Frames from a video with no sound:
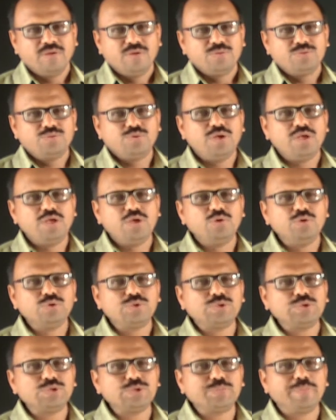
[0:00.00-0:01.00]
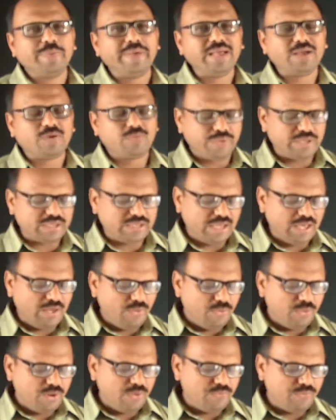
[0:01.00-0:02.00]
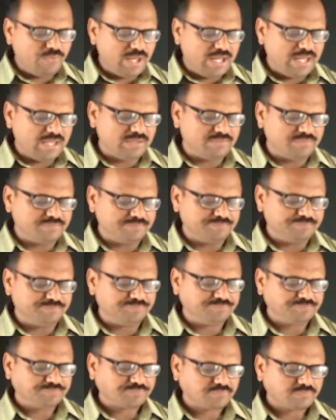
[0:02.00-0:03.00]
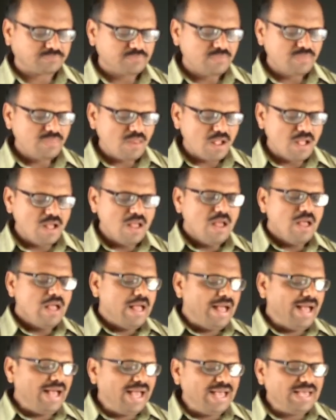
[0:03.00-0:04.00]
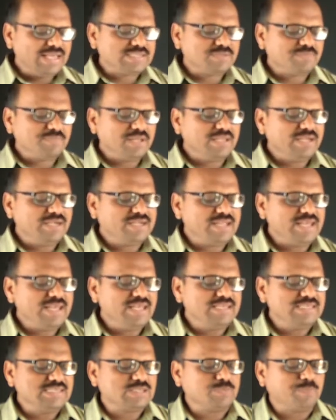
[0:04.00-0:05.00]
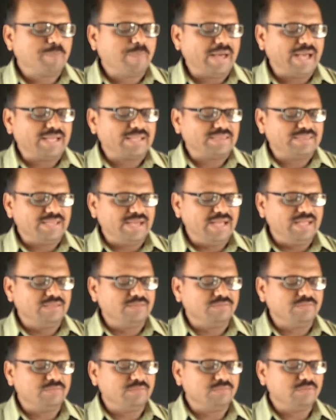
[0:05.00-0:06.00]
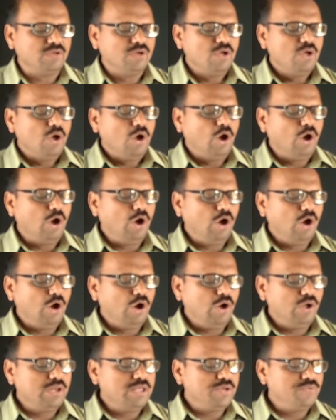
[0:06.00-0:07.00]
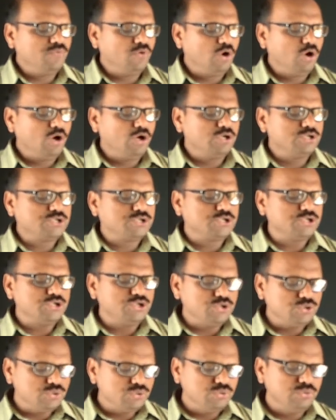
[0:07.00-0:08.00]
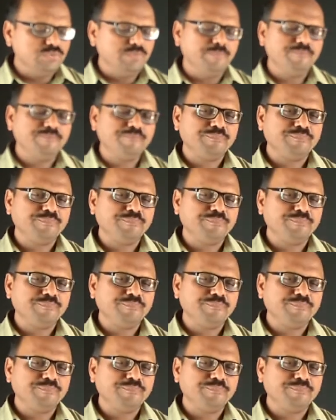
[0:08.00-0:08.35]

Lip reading: So he used to speak with everyone. As many teens back then, all he wants to do,